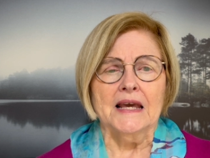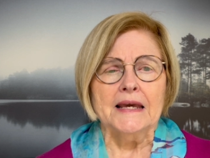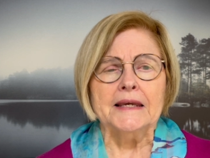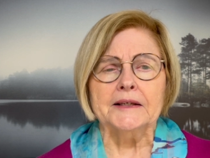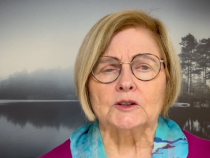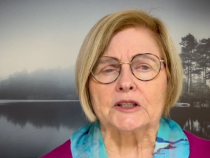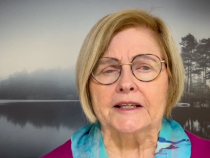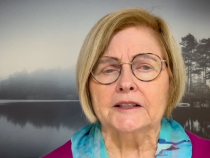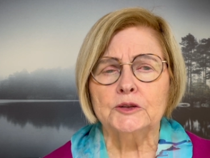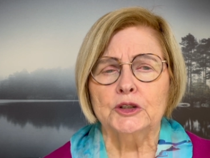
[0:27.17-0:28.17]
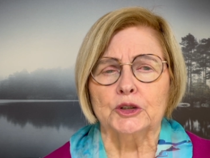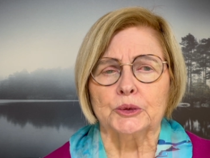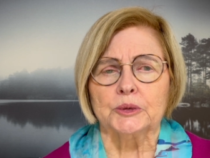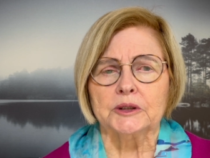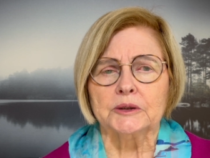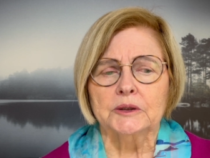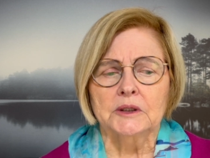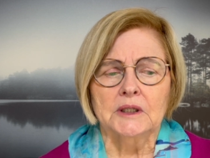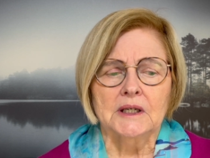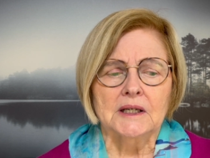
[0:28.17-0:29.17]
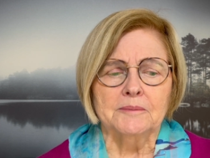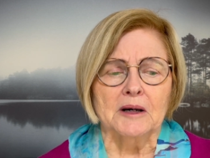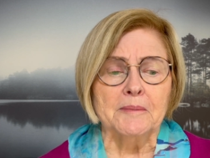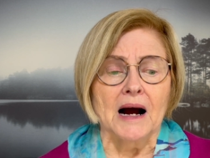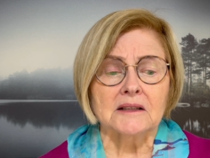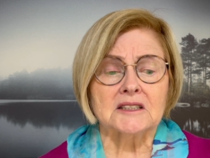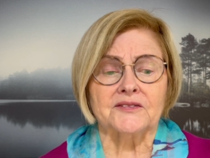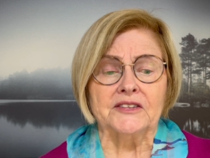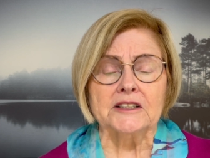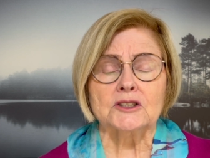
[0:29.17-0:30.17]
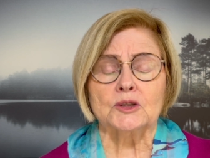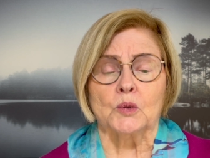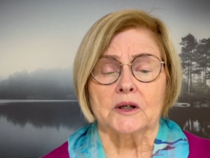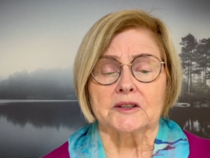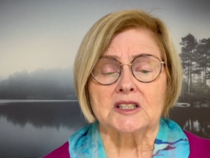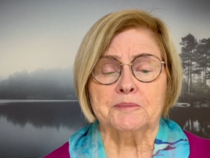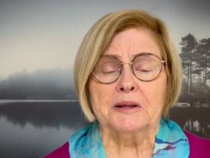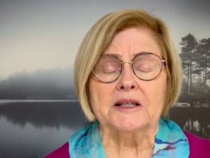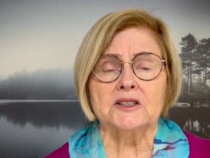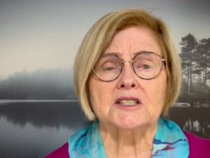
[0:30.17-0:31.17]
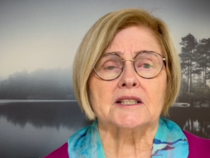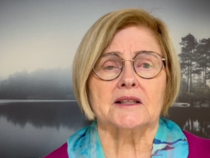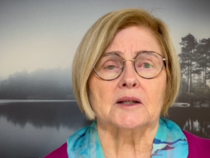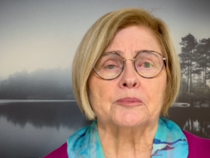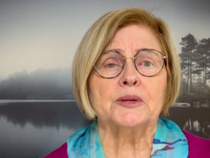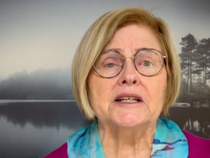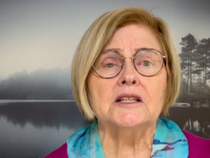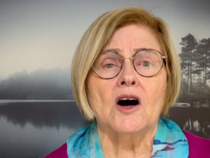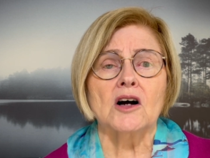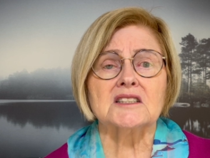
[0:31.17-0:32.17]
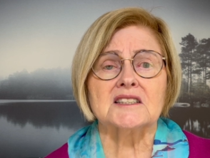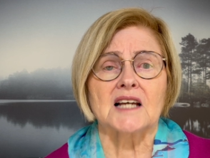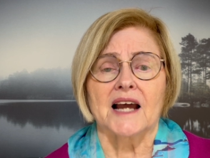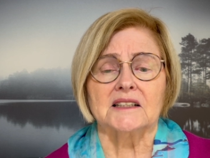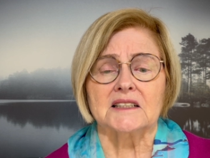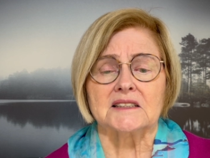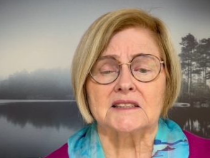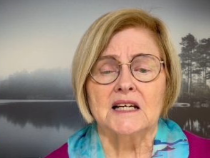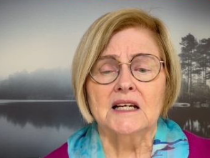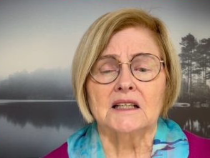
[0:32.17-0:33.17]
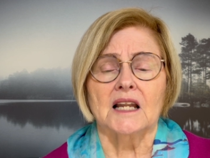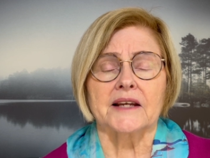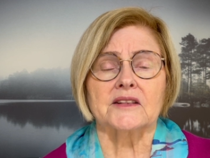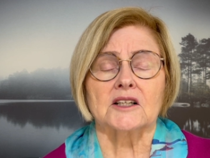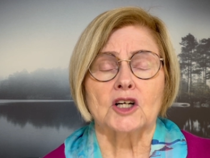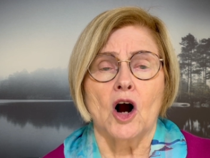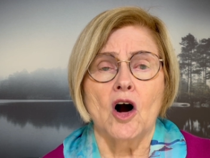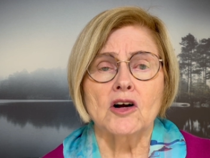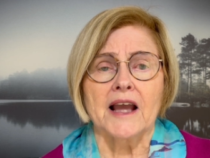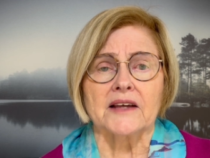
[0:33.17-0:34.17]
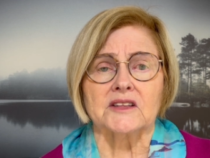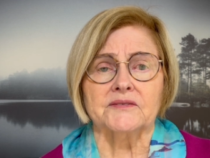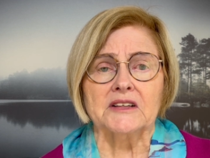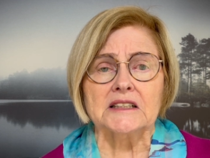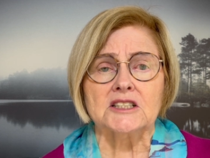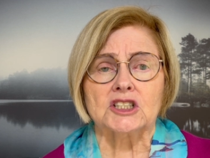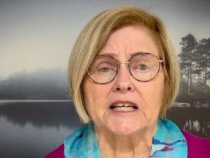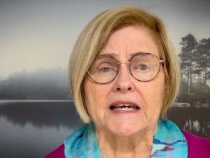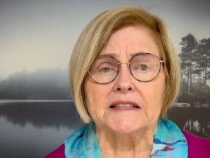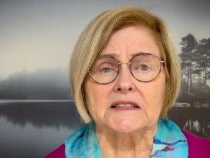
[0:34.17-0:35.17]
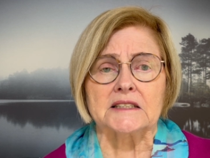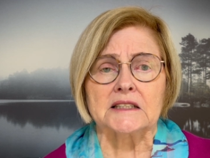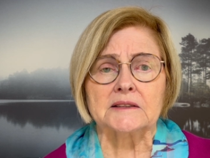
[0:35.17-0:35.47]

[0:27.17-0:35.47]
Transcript: He'll kill you, Mamma's fierce words pierced the pre-dawn silence like the gong at the village gate.